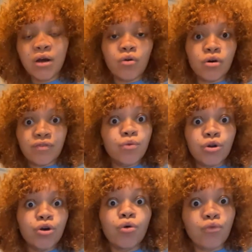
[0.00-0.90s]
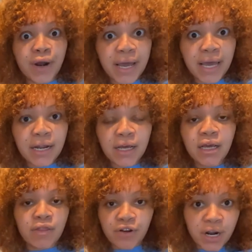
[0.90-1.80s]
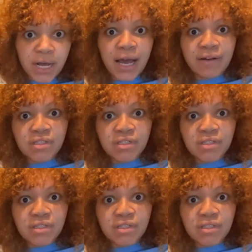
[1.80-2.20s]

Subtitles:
or if you want to go red, they're going to have